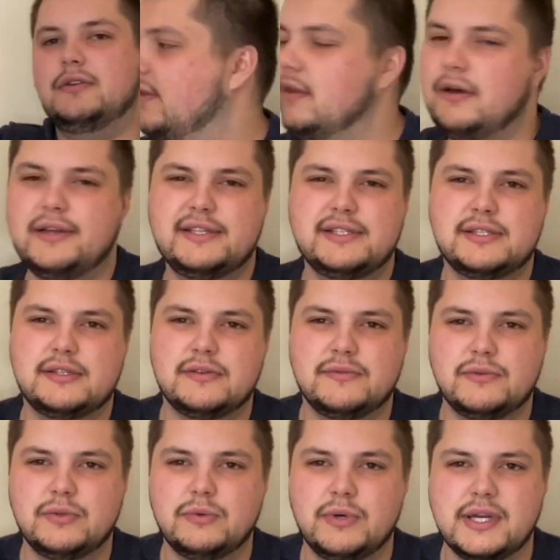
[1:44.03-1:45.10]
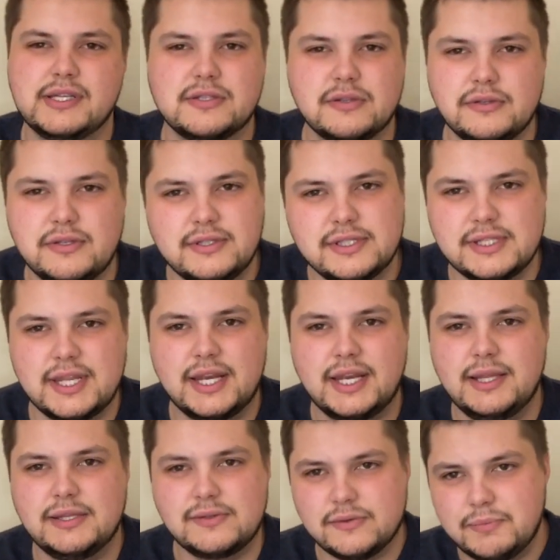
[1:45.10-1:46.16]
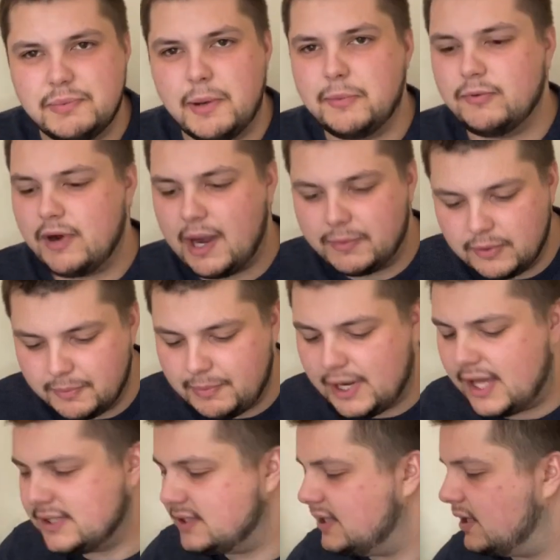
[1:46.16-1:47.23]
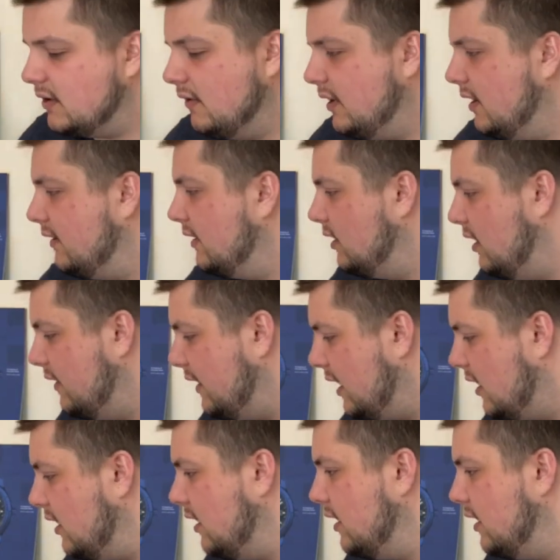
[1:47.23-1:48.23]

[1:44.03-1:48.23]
Nice of all, it's not using any sort of bubble wrap or plastic or anything like that